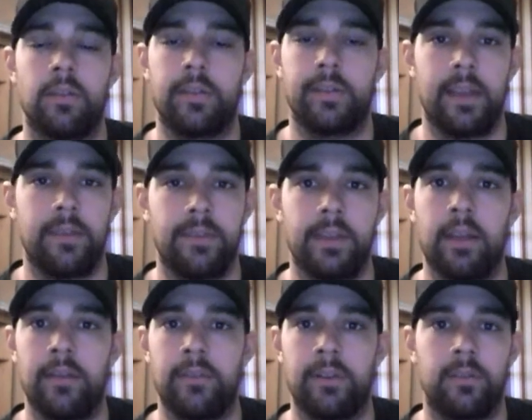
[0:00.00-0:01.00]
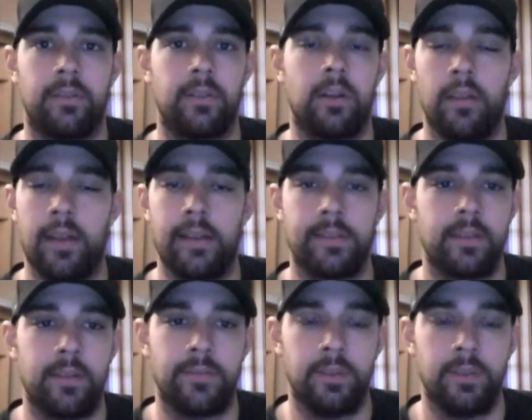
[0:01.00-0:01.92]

the safety levers and all that stuff.